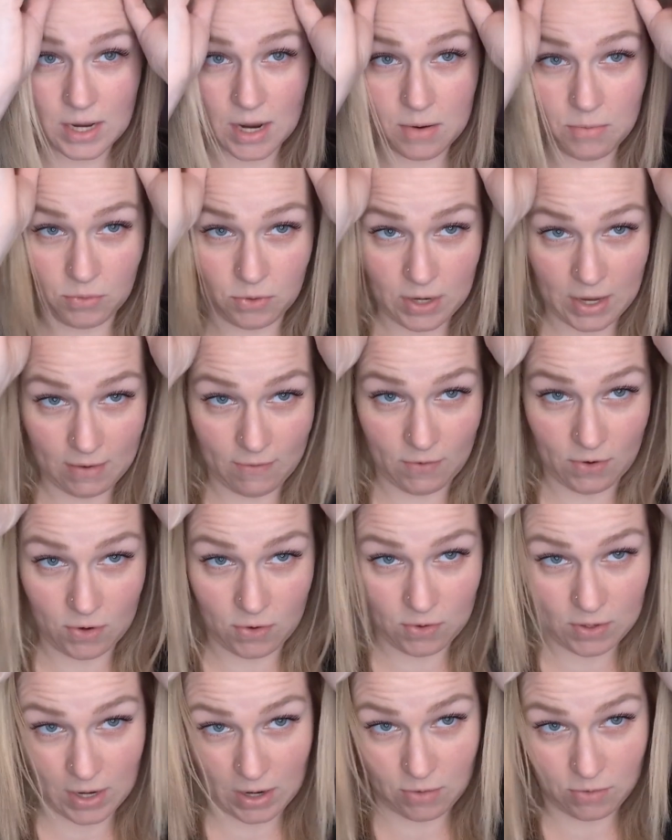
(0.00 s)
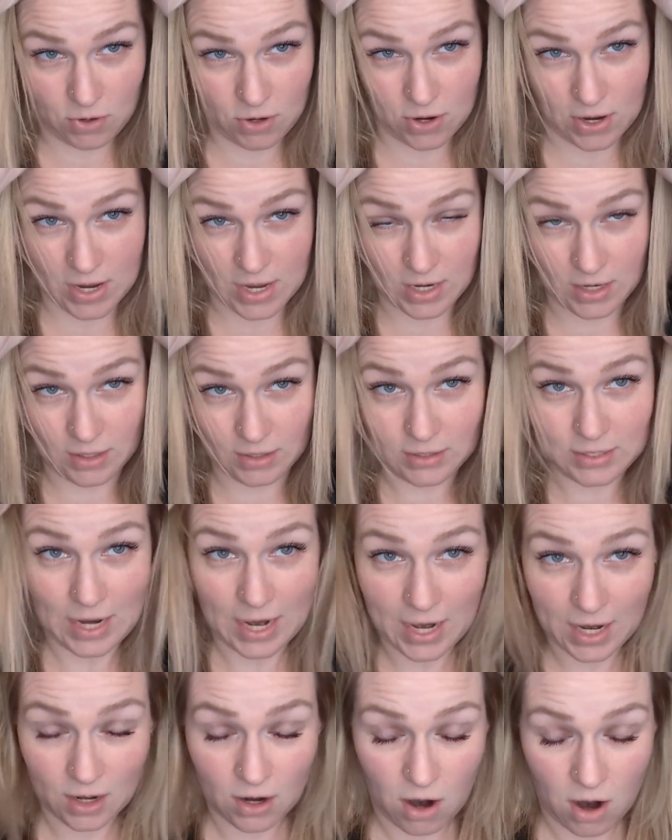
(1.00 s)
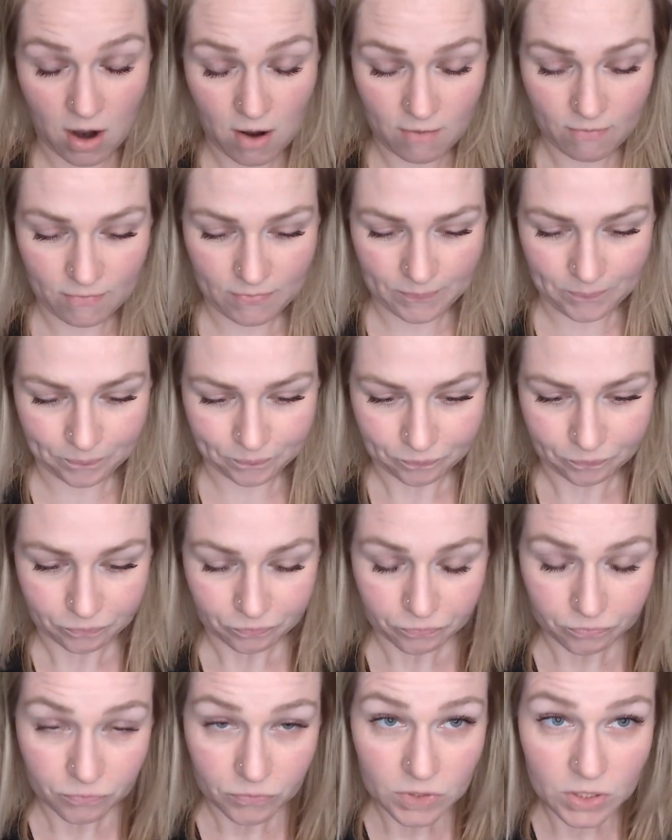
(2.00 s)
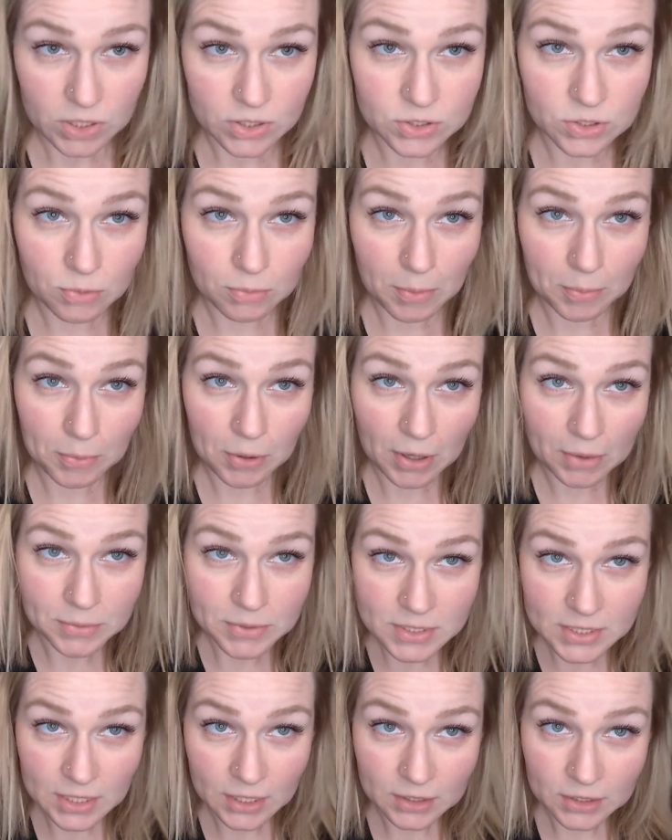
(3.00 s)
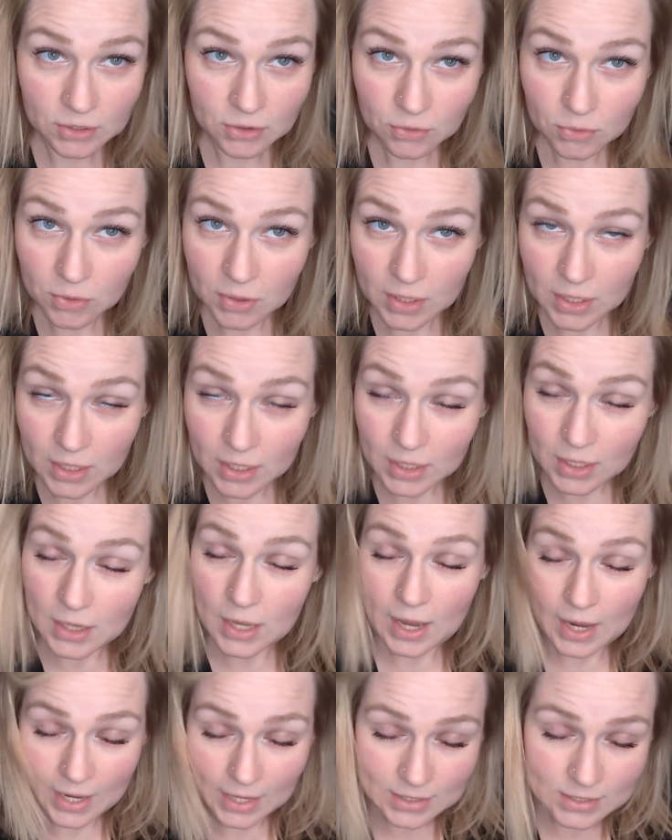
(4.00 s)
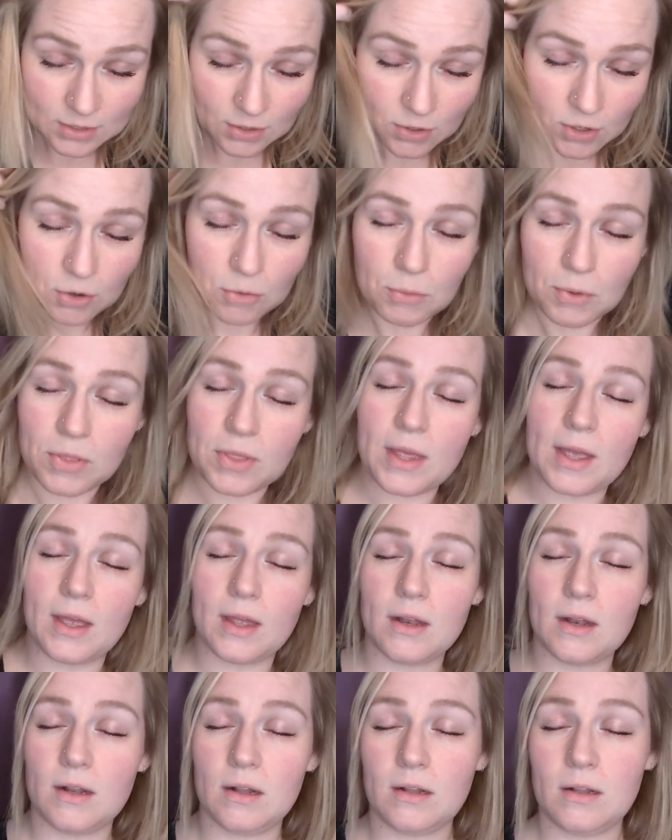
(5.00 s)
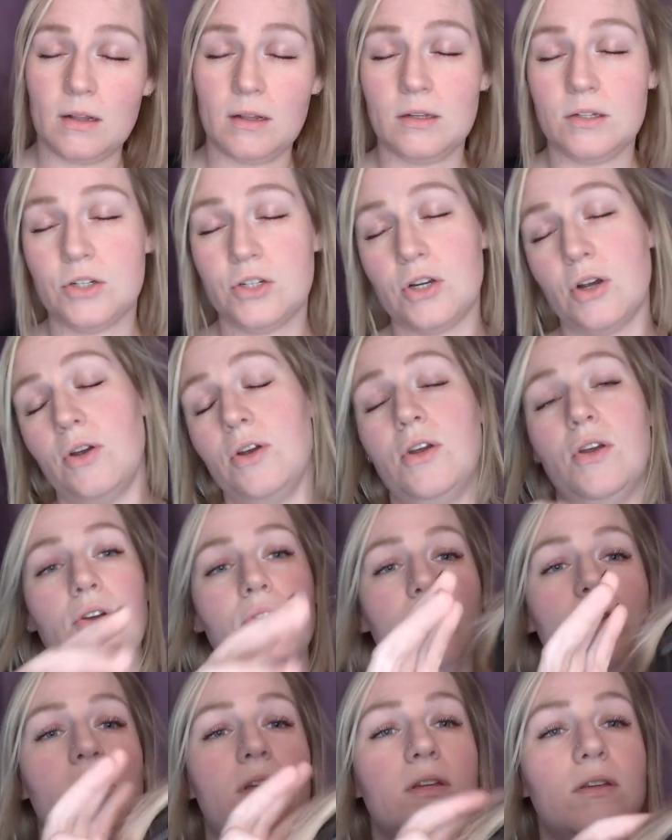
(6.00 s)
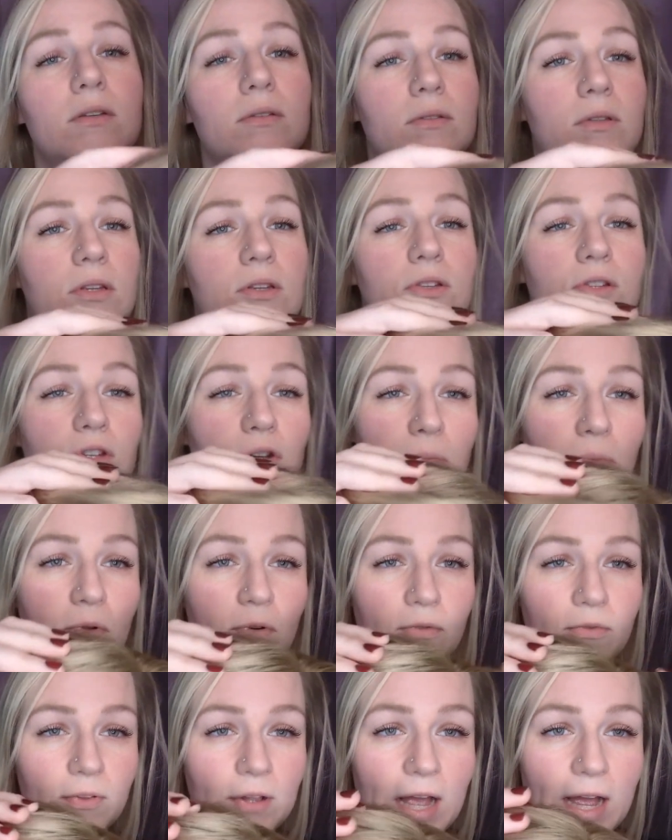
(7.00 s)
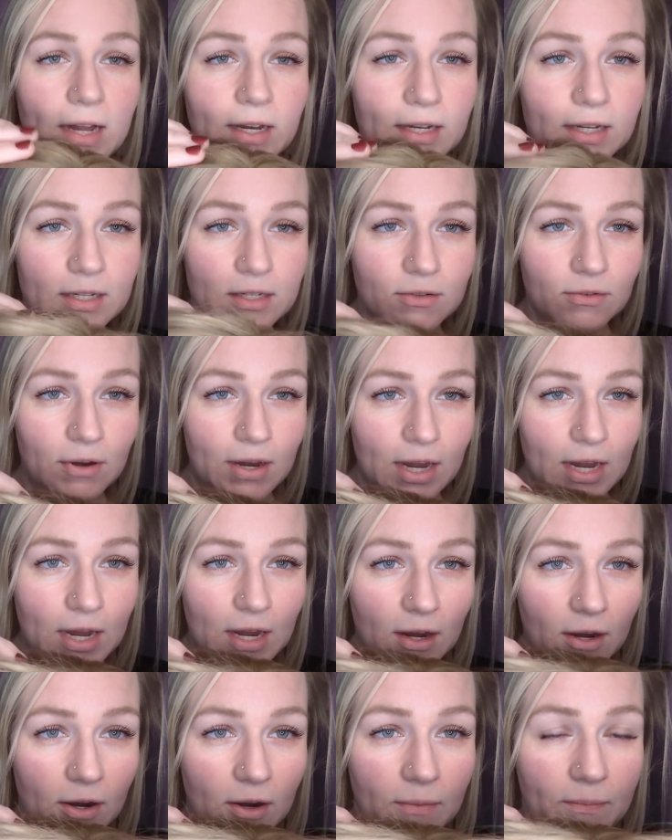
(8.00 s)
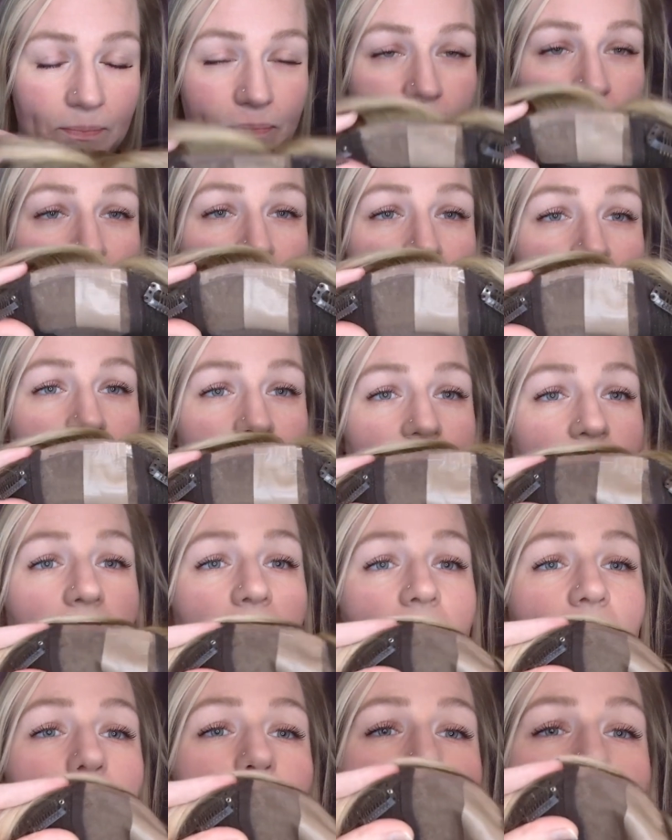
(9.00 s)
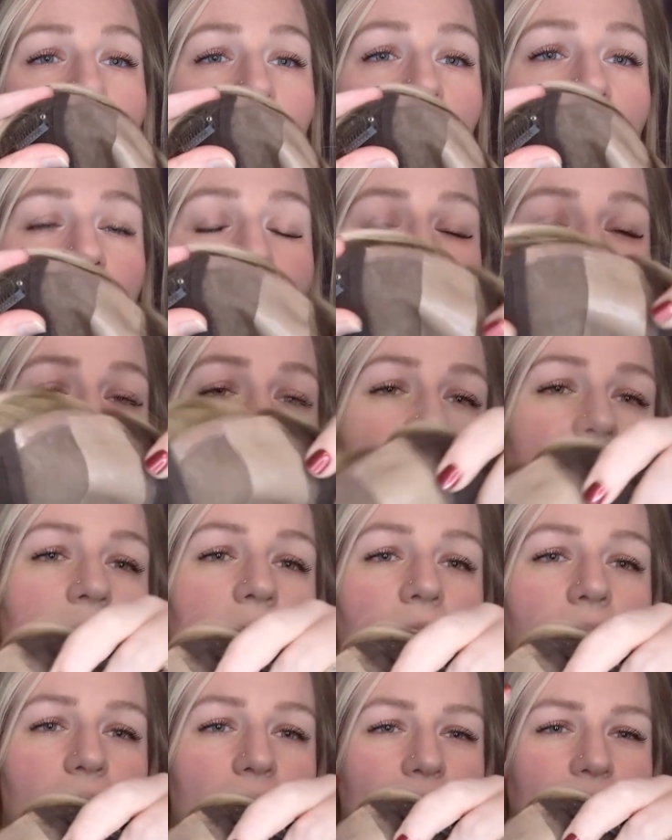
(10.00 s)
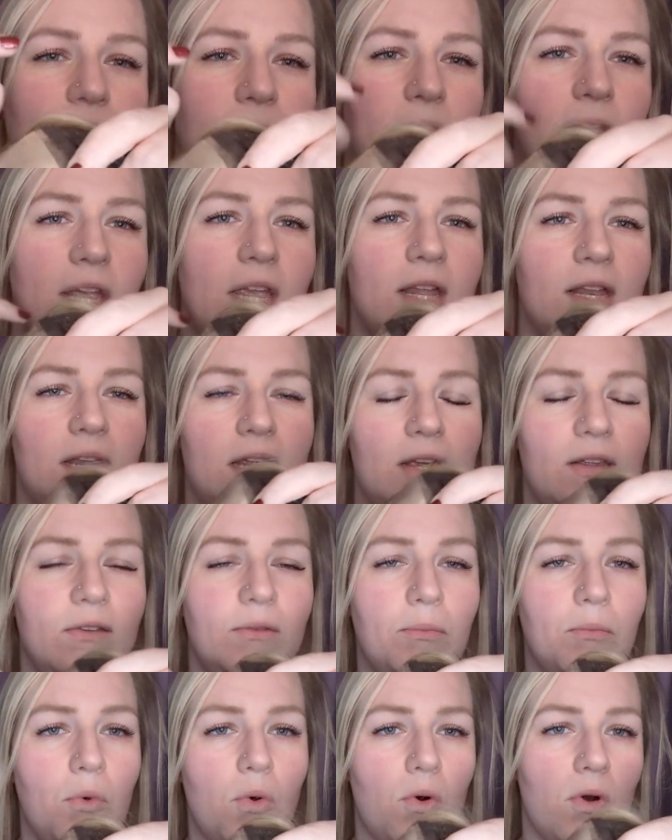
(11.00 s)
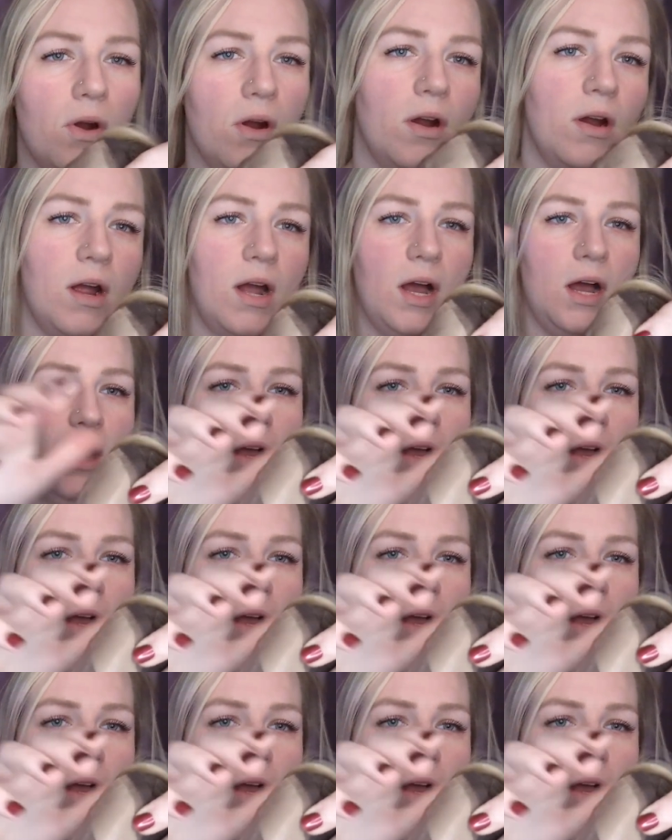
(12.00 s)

I will give you, and I'll go ahead and take it off. So remember I was telling you, I guess I'll go with that, show you the super flatness right here. The cons are, I do think it needs more